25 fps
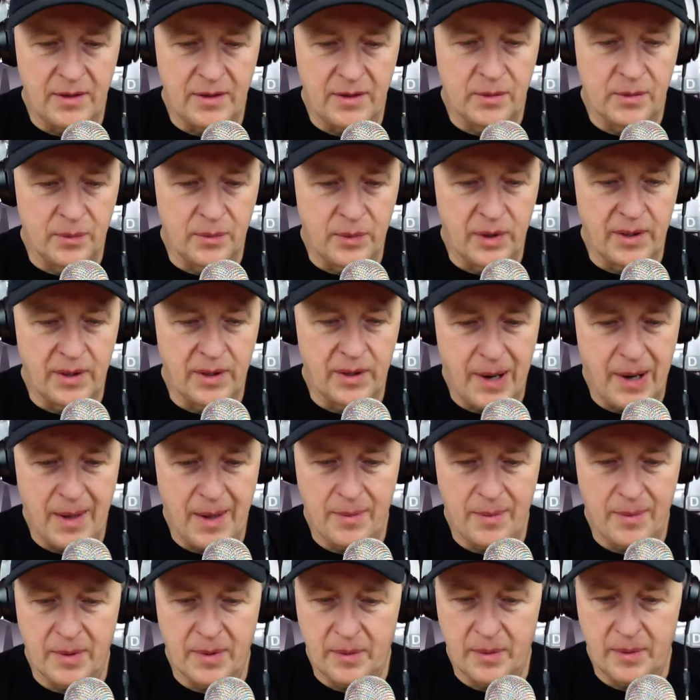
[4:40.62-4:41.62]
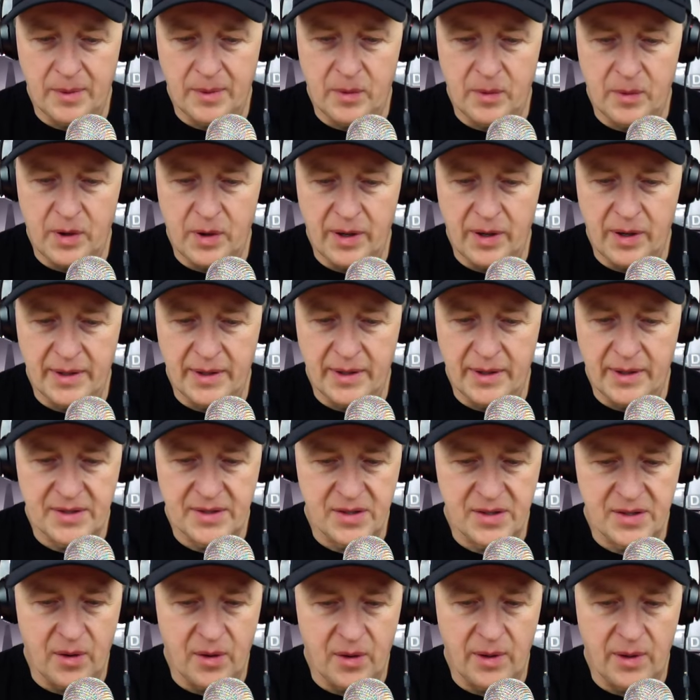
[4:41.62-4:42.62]
really probably would.
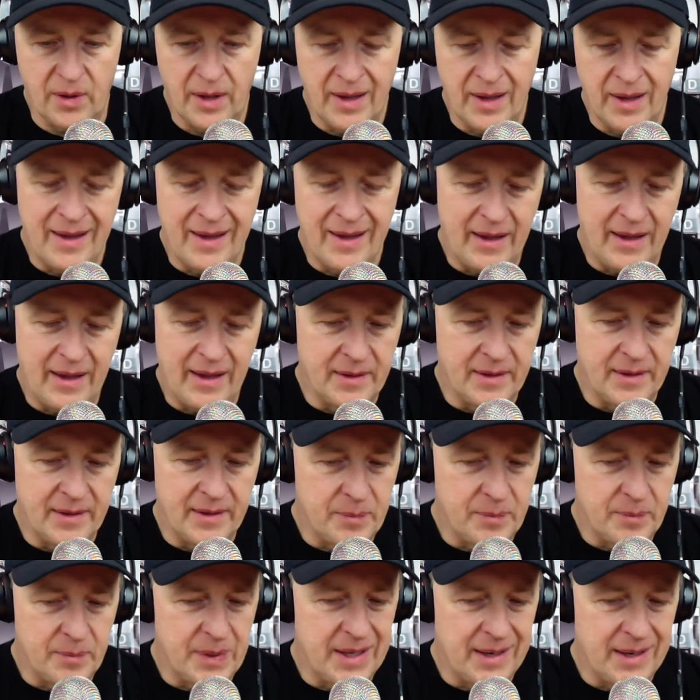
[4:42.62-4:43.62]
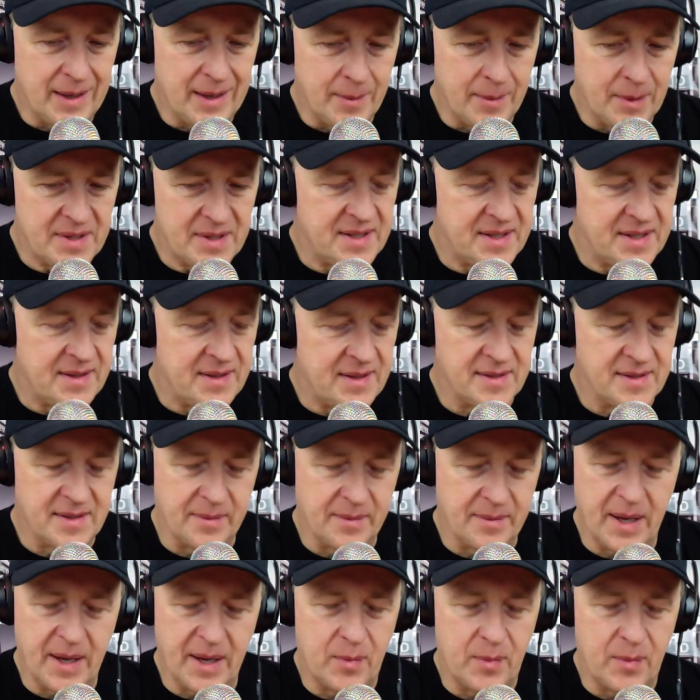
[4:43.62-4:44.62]
So, and then being able to see the
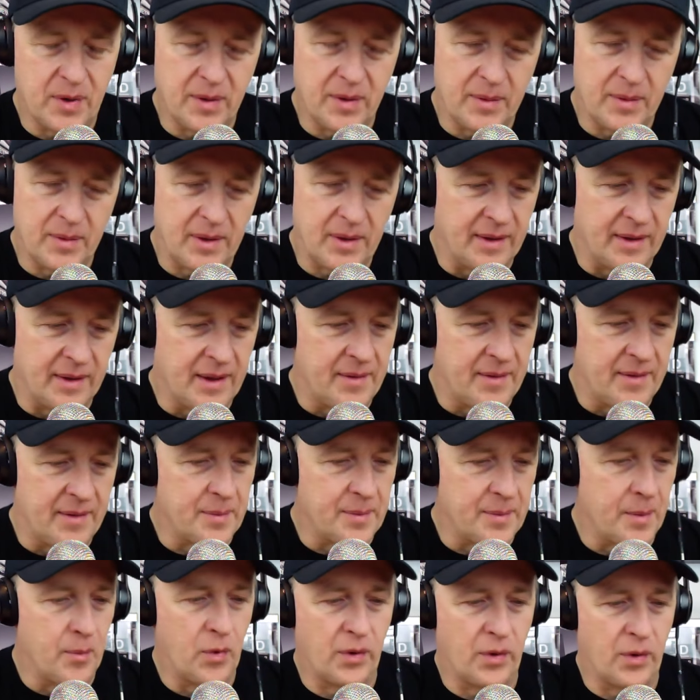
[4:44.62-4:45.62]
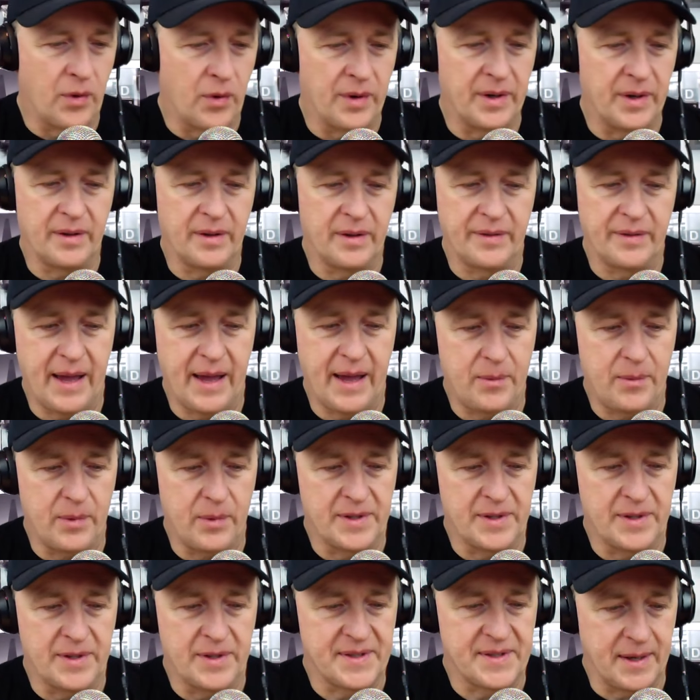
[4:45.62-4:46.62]
September 11th memorial, that
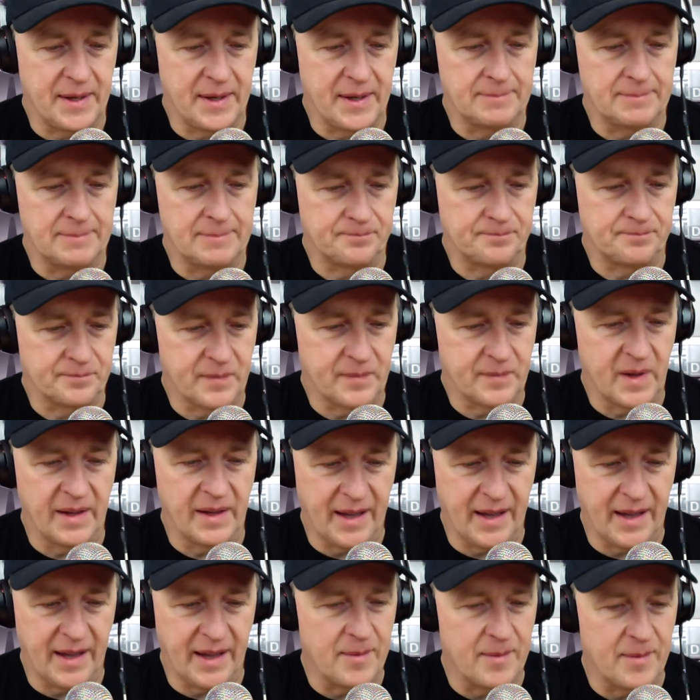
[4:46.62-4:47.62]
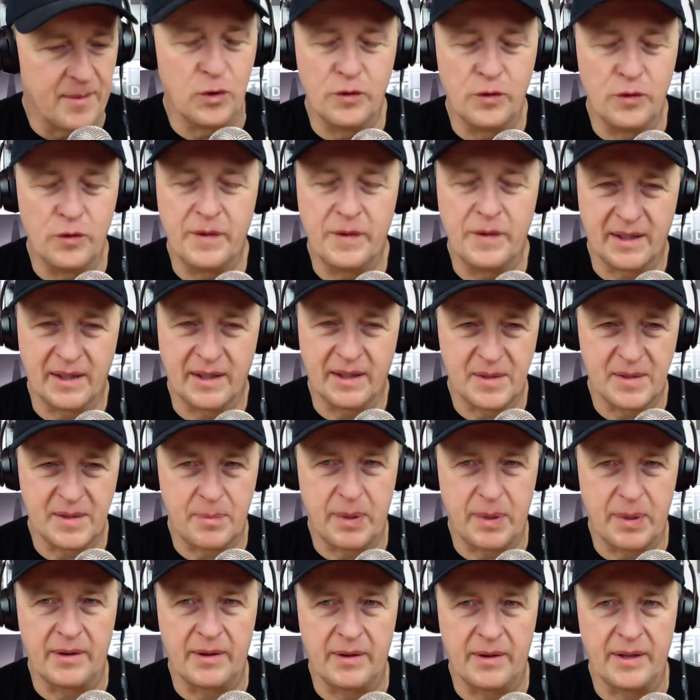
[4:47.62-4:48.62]
was, again, a moving
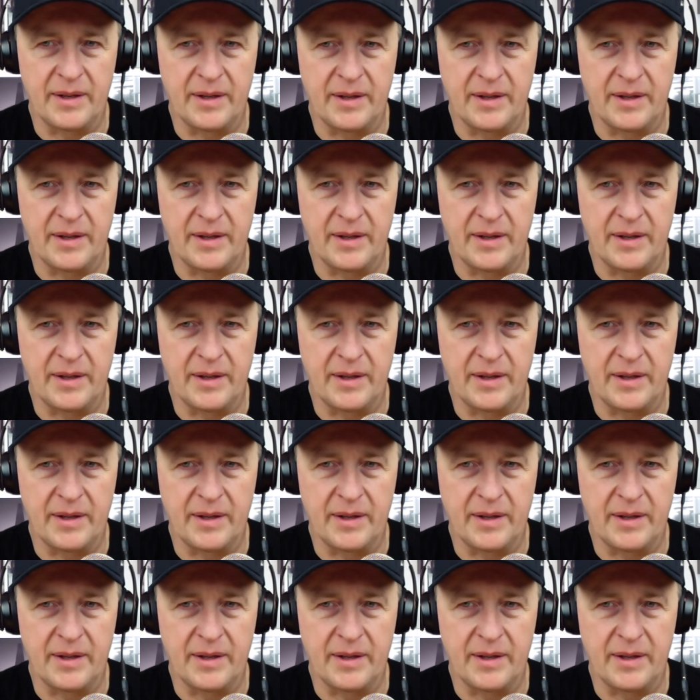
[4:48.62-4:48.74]
experience.